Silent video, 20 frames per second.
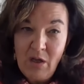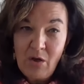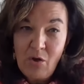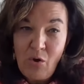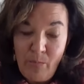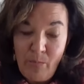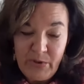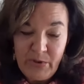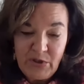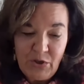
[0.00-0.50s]

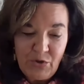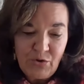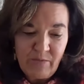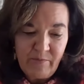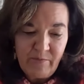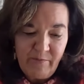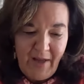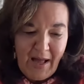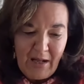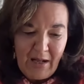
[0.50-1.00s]

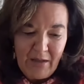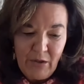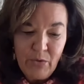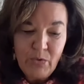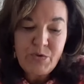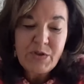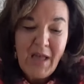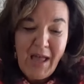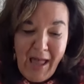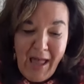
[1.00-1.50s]
competition
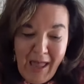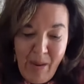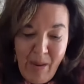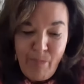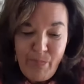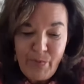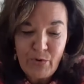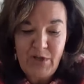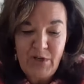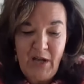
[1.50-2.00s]
values
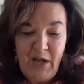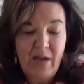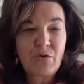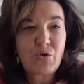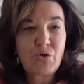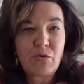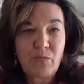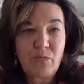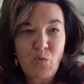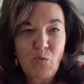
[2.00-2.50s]
and
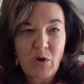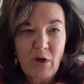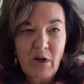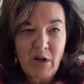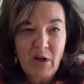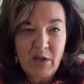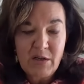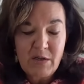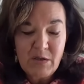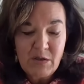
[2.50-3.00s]
protection of
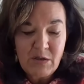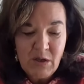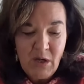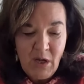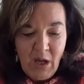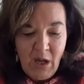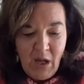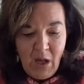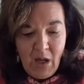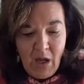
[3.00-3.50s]
workers
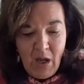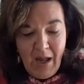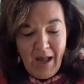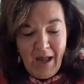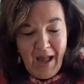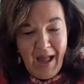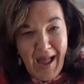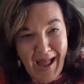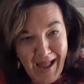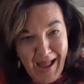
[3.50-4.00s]

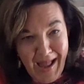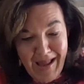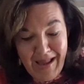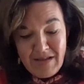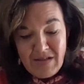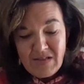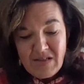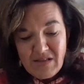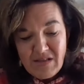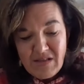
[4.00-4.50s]

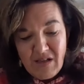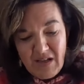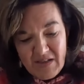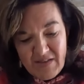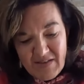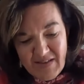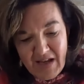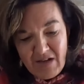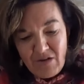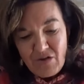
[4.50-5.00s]
as
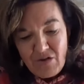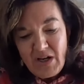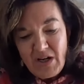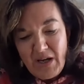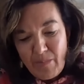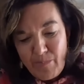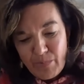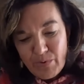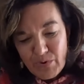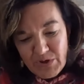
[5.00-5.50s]
essentially
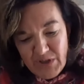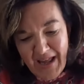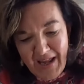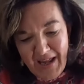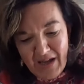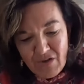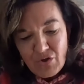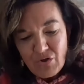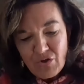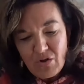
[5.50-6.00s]
a
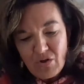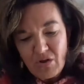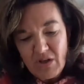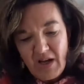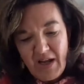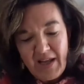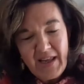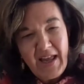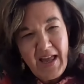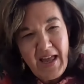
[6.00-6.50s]
protection
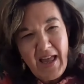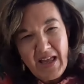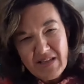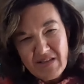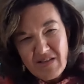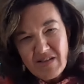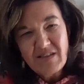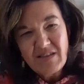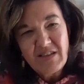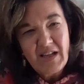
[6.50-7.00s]

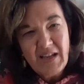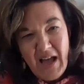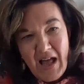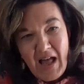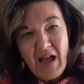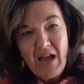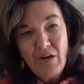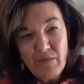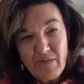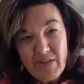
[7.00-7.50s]
against the
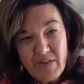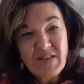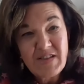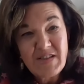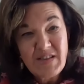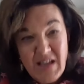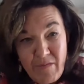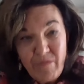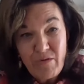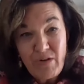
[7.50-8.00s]
kind of
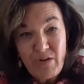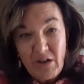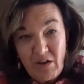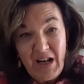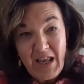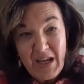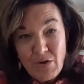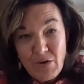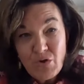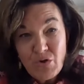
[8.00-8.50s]
unsavory
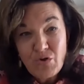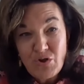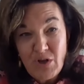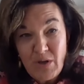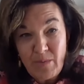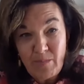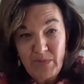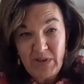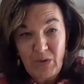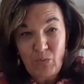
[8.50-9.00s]

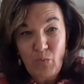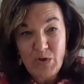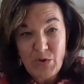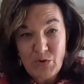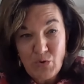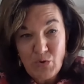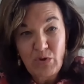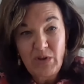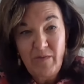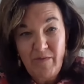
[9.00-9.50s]
relationship that we
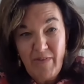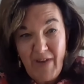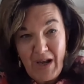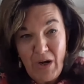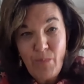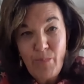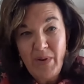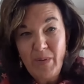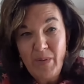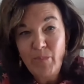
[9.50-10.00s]
saw
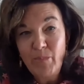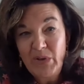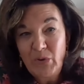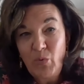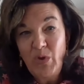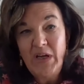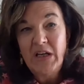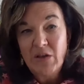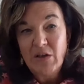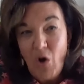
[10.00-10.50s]
developing
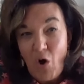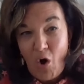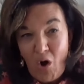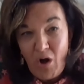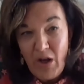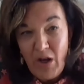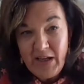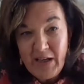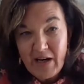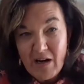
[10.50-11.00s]
between
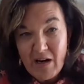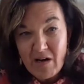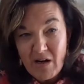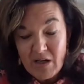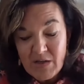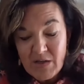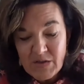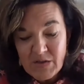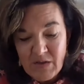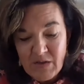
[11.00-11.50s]

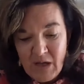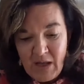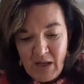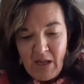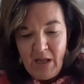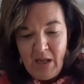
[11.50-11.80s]
oligarchs